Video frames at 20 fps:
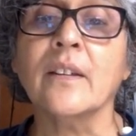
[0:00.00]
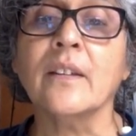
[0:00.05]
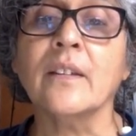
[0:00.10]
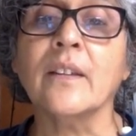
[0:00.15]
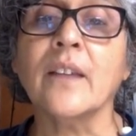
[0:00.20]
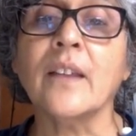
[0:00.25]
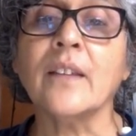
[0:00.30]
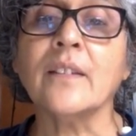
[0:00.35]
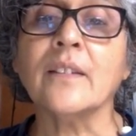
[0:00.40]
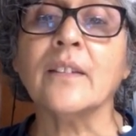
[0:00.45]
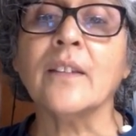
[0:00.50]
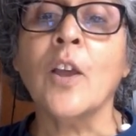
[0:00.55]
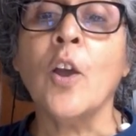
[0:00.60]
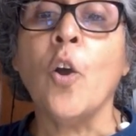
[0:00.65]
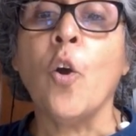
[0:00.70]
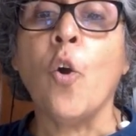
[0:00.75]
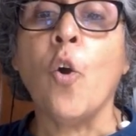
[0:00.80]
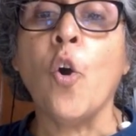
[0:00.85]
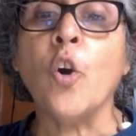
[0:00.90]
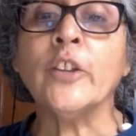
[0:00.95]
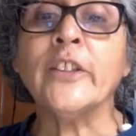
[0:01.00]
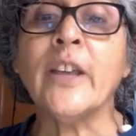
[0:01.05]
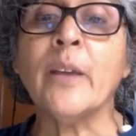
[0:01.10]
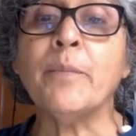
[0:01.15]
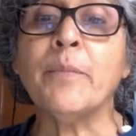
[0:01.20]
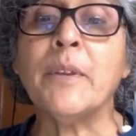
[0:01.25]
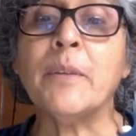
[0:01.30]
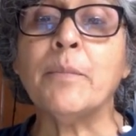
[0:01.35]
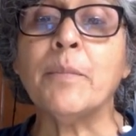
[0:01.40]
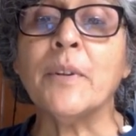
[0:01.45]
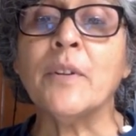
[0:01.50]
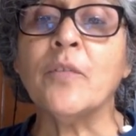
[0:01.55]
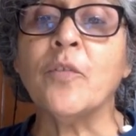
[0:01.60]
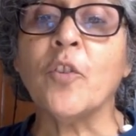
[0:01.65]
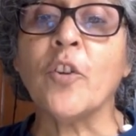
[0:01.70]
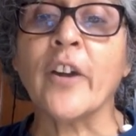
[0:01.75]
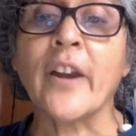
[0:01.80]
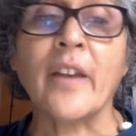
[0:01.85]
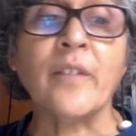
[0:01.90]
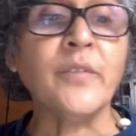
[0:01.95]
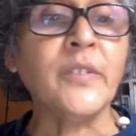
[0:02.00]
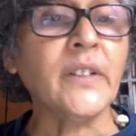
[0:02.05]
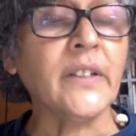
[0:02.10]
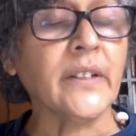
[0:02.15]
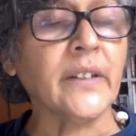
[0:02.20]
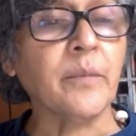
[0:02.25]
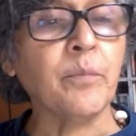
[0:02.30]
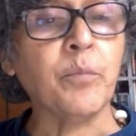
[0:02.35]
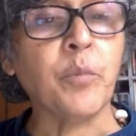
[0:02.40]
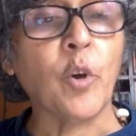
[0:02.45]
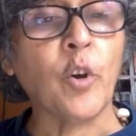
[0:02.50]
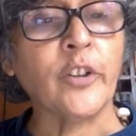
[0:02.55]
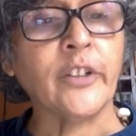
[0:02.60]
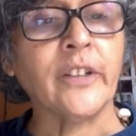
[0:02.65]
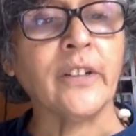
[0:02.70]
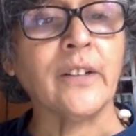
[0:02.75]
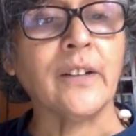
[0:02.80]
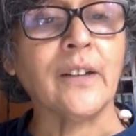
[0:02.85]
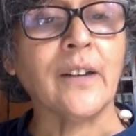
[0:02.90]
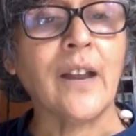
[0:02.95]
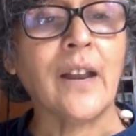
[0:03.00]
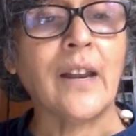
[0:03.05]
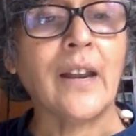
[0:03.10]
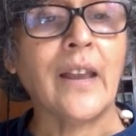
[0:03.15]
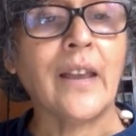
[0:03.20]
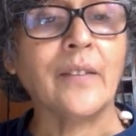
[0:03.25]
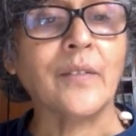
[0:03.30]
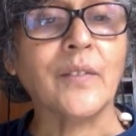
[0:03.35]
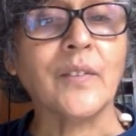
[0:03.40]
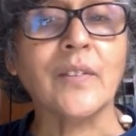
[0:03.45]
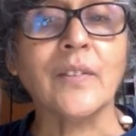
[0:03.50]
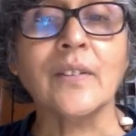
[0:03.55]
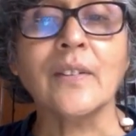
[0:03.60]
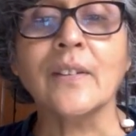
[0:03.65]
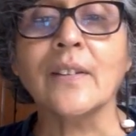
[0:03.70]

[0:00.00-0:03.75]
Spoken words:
Yes. Or they are people forever important in our lives.